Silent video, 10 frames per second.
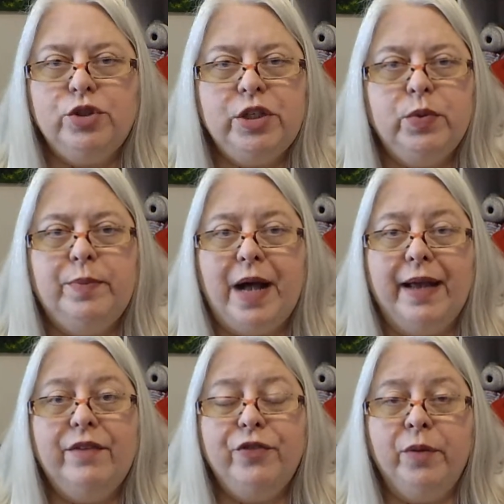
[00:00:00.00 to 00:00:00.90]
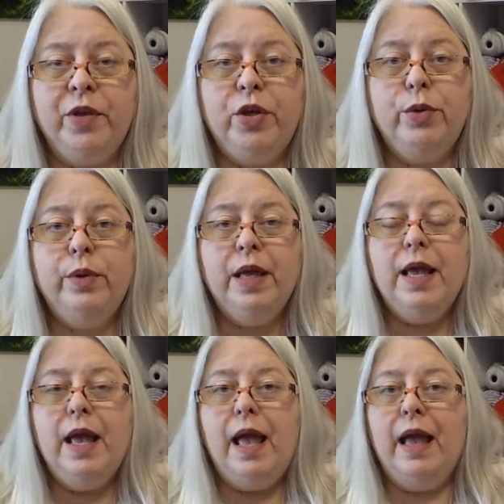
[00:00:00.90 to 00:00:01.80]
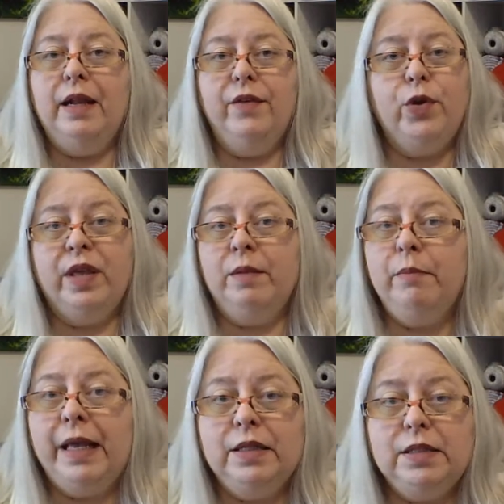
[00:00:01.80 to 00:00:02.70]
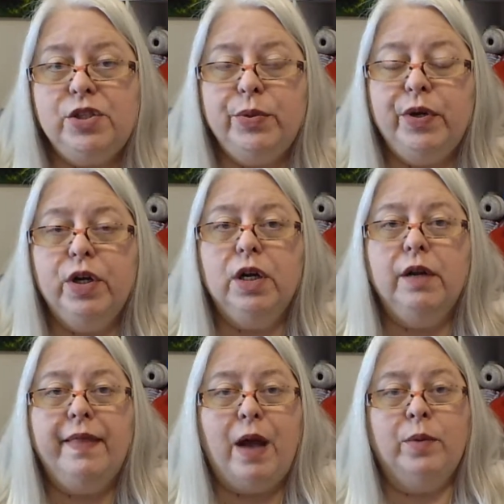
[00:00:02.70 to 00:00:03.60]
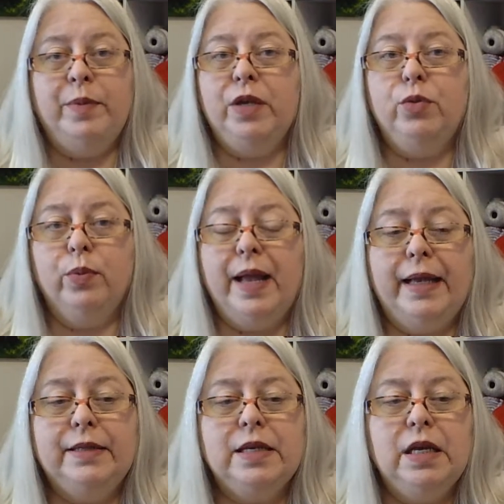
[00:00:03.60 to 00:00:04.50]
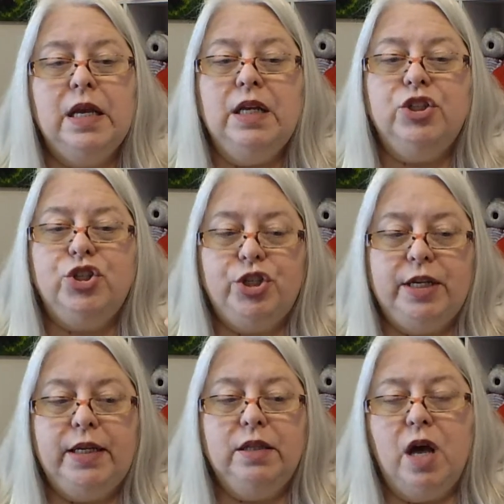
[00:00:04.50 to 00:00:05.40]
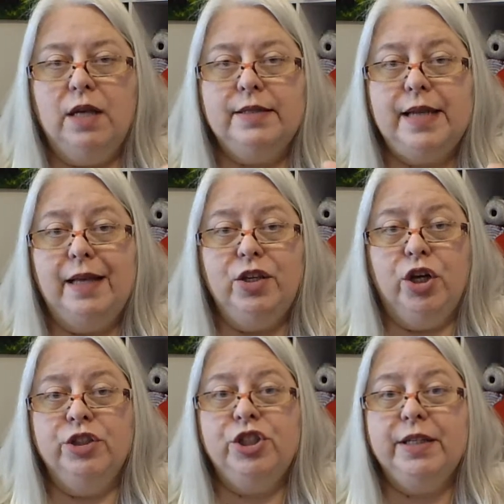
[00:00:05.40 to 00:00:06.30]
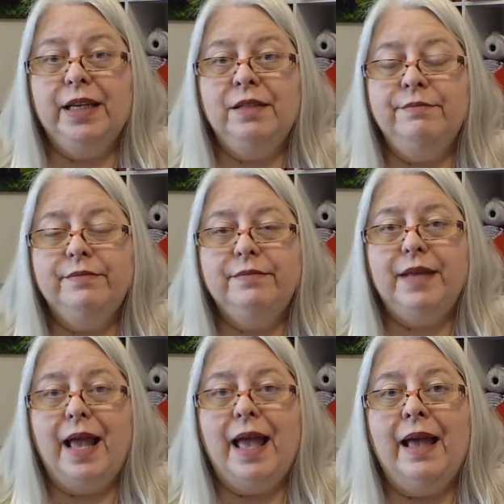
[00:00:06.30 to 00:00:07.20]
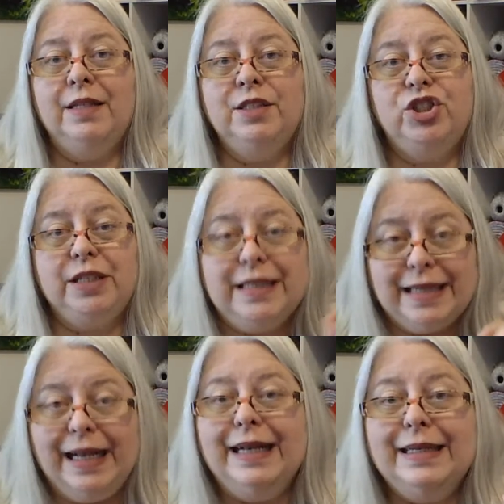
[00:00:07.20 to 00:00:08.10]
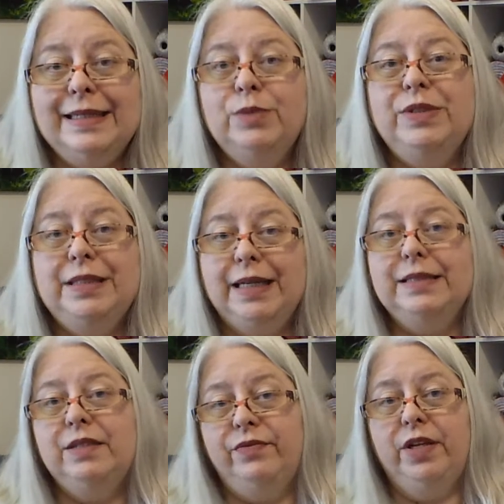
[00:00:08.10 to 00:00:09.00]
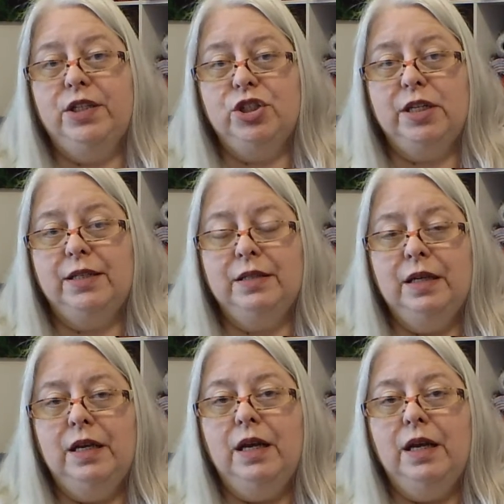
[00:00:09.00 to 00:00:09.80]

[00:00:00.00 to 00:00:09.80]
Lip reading: she will buy it from you. And if you can mail it to her, that would be great. She lost at Yarn Chicken and she kind of would like to finish it.